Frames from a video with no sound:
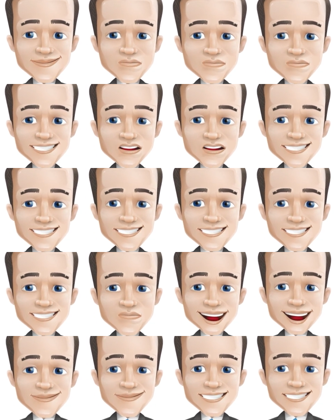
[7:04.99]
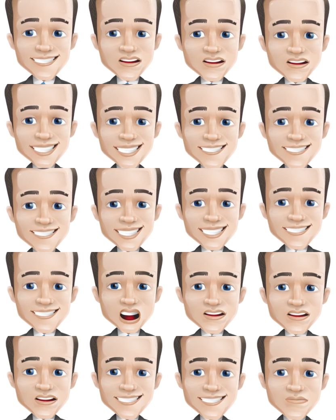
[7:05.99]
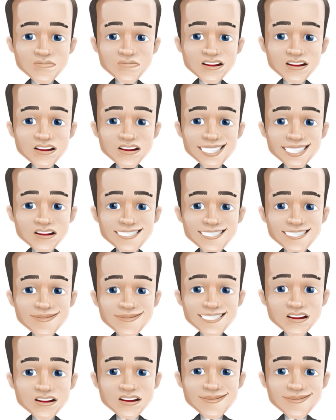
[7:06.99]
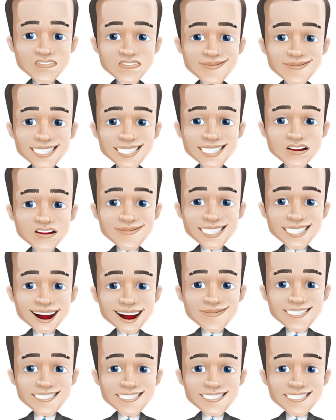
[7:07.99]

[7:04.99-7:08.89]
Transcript: Precious metals, currency, and stocks from particular sectors have been identified